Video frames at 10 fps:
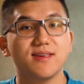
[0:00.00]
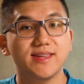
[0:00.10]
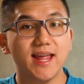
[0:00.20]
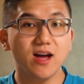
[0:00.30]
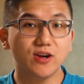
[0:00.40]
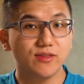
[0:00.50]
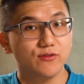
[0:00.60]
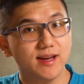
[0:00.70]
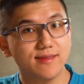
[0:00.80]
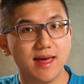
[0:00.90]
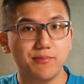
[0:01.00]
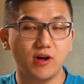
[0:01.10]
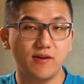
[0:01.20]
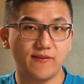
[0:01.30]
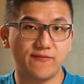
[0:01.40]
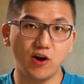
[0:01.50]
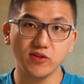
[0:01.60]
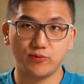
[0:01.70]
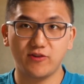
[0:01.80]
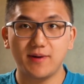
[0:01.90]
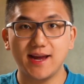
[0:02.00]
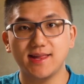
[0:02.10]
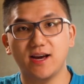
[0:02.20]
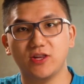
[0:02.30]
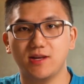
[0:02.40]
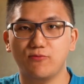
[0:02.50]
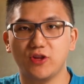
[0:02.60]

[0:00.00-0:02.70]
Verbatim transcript: So today I'll go through an example of a false proof by induction,